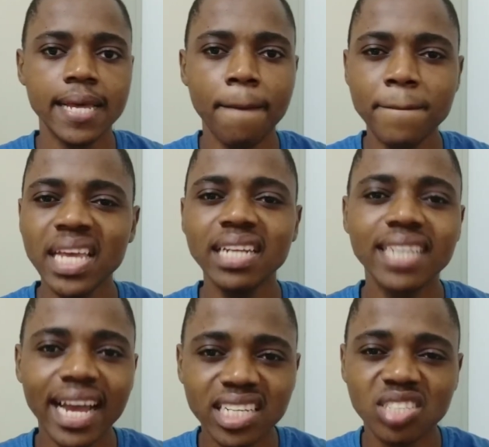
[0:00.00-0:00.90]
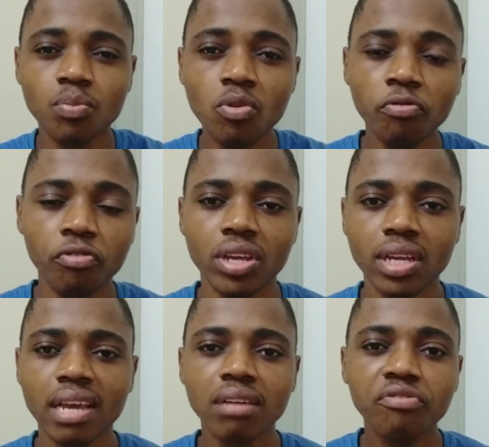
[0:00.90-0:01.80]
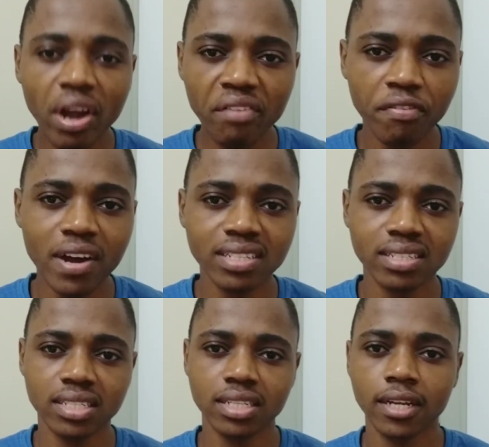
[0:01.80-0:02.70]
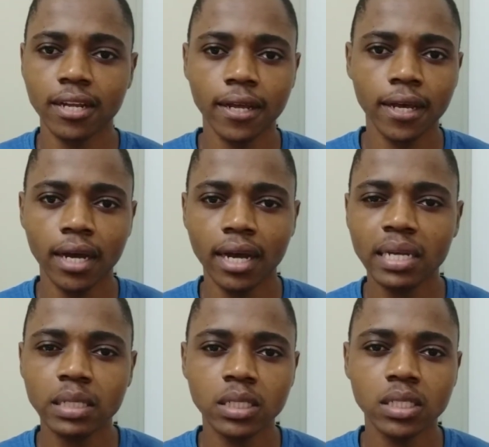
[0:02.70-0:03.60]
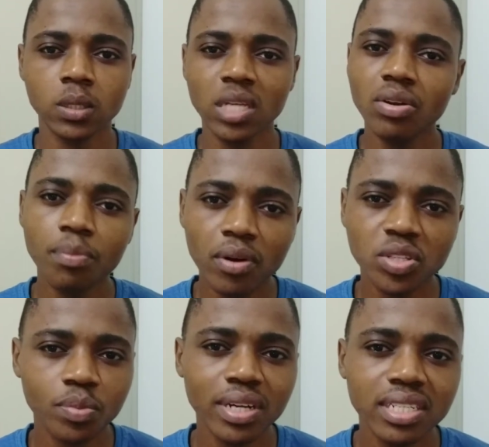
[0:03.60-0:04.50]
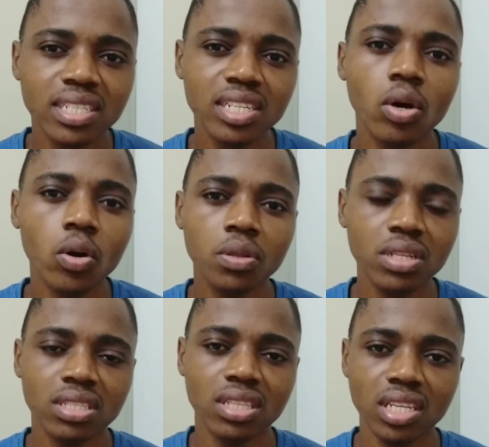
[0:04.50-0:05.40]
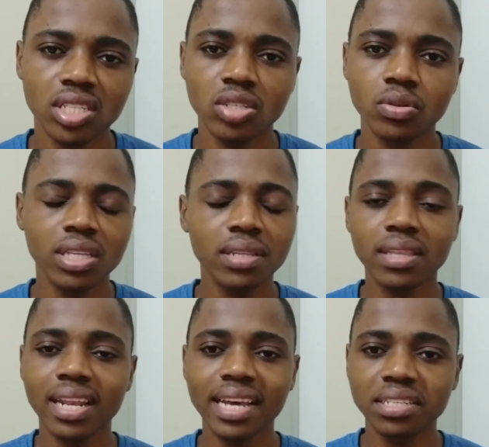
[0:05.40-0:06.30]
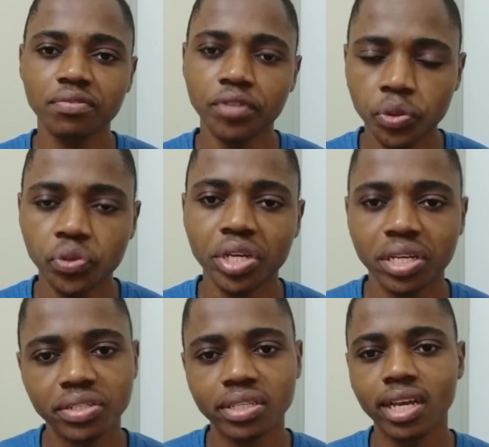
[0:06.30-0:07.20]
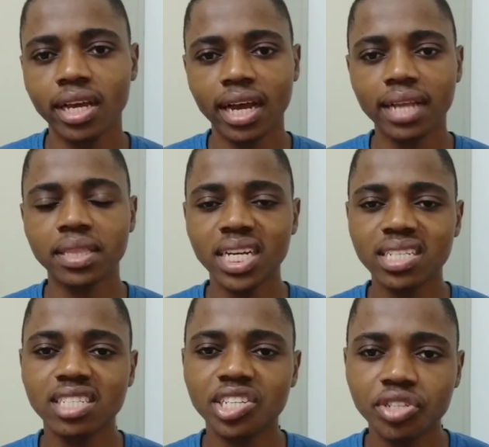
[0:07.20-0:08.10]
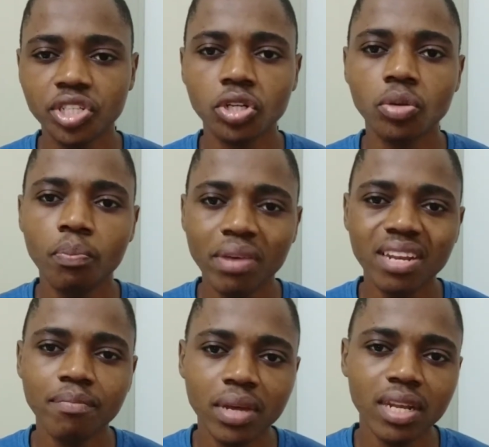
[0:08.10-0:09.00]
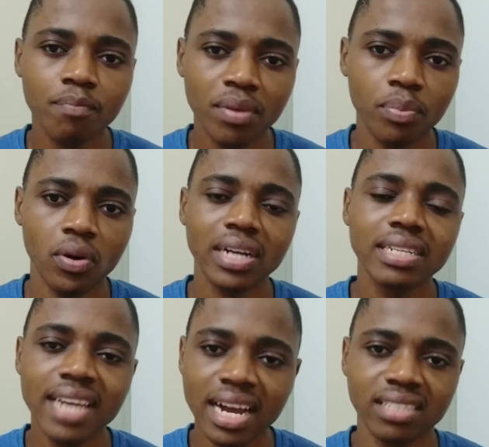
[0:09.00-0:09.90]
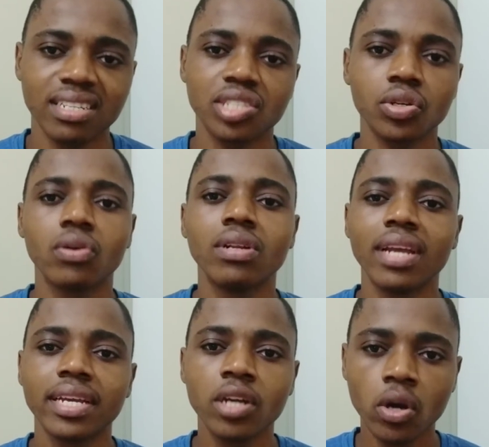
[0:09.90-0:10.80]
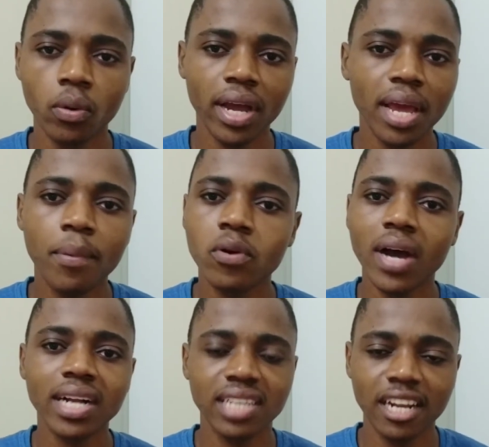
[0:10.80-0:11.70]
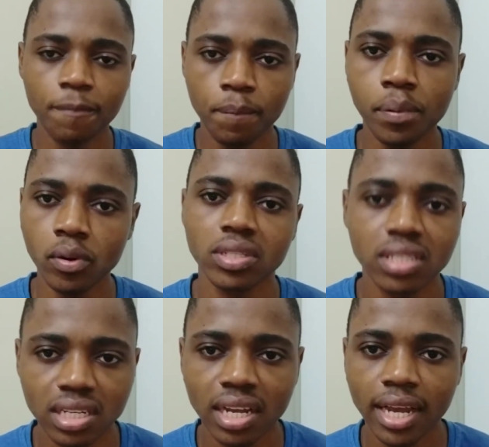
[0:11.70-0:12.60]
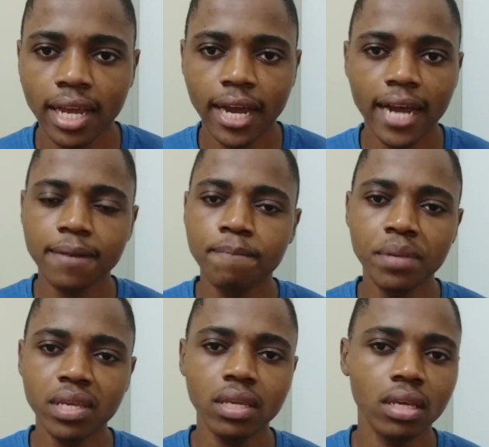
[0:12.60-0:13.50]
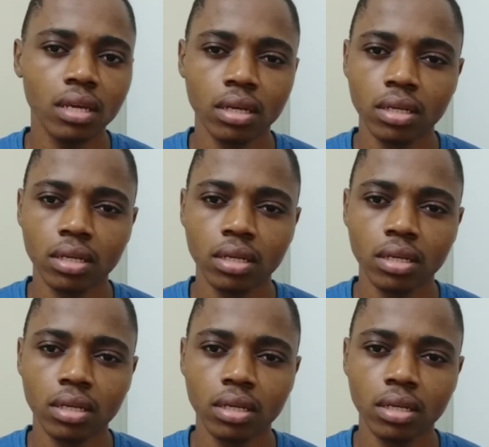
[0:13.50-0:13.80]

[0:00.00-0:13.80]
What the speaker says: media is moving very fast. And Chadwick Boseman did all these things within the last few years. And that is the reason many people and youngsters online were able to actually post and be,